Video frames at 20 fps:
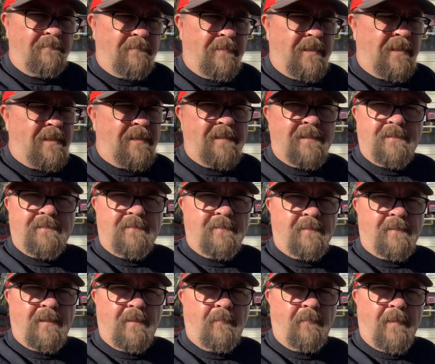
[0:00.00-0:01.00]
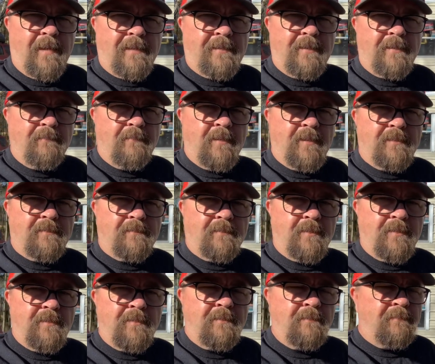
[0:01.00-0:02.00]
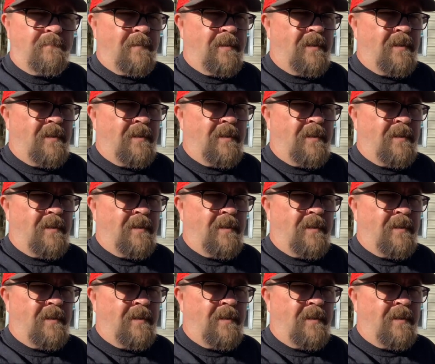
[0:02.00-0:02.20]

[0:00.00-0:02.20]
but it just took up way too much room,